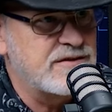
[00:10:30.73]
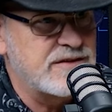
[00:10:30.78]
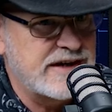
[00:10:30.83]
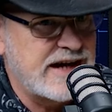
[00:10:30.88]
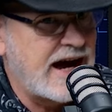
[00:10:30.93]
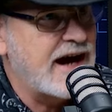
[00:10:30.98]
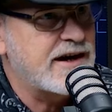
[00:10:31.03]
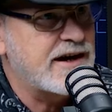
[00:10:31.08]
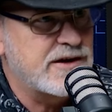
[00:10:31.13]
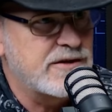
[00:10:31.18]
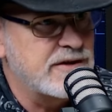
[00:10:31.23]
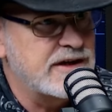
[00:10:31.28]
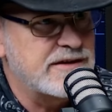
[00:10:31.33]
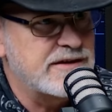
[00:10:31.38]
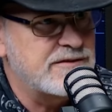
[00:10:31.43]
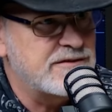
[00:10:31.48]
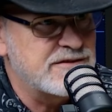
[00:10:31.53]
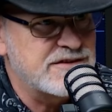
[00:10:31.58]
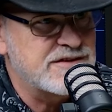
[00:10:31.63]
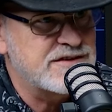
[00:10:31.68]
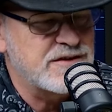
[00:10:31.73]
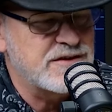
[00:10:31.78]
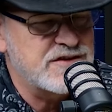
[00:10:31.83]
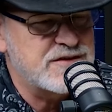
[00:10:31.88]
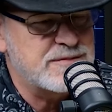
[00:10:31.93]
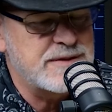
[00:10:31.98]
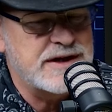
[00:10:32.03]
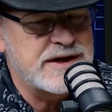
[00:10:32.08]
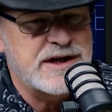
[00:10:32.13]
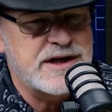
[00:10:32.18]
accurate, okay. so to
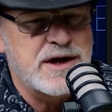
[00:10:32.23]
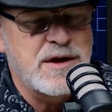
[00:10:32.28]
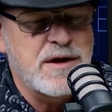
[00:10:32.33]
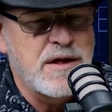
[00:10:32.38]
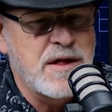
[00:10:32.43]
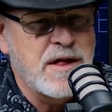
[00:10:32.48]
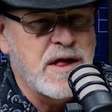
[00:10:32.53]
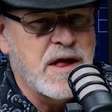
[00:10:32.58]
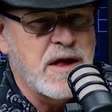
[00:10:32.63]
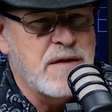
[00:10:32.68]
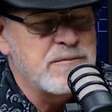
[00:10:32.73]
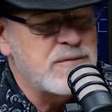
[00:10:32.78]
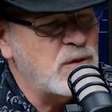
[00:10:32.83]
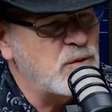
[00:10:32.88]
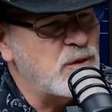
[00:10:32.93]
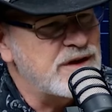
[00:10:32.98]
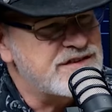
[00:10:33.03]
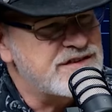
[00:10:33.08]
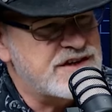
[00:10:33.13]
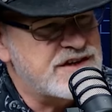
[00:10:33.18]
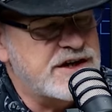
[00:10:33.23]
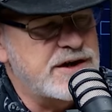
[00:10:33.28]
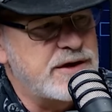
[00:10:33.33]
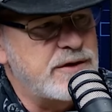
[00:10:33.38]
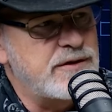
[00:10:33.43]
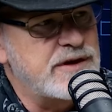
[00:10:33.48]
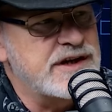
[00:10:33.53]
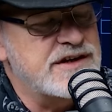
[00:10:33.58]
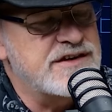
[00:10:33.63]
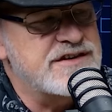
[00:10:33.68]
speak. But what's
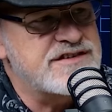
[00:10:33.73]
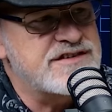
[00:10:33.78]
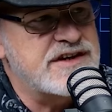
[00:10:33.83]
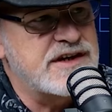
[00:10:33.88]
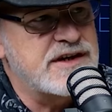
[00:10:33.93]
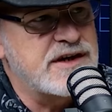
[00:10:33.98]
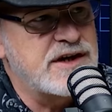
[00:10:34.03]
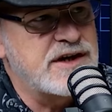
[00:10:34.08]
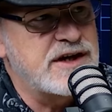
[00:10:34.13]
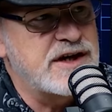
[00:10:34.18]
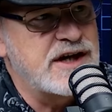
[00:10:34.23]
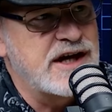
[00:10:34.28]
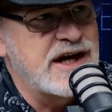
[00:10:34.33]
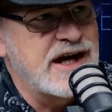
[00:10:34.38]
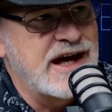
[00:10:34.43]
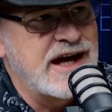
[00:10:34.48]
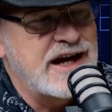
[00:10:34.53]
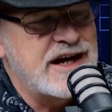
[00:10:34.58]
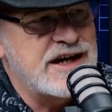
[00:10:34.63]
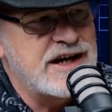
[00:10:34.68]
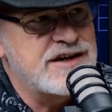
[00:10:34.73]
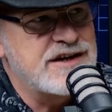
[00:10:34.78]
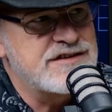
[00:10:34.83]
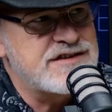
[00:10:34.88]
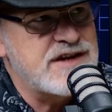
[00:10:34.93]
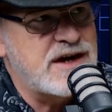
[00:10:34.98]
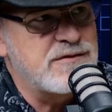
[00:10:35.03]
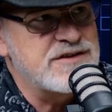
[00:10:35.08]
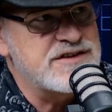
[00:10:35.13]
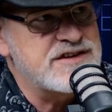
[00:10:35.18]
curious is I
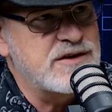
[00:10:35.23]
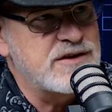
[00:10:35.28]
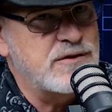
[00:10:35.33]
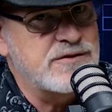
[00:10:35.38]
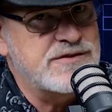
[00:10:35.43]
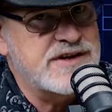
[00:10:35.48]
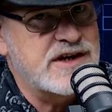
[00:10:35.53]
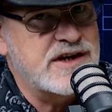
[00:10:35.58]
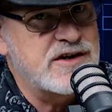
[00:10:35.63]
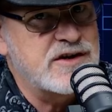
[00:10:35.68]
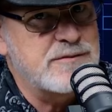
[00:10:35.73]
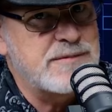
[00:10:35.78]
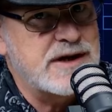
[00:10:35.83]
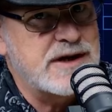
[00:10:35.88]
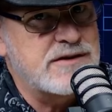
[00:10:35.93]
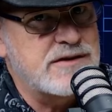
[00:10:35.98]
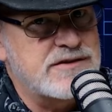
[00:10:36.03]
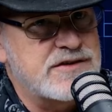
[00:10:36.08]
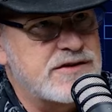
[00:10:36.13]
was in Old Town about two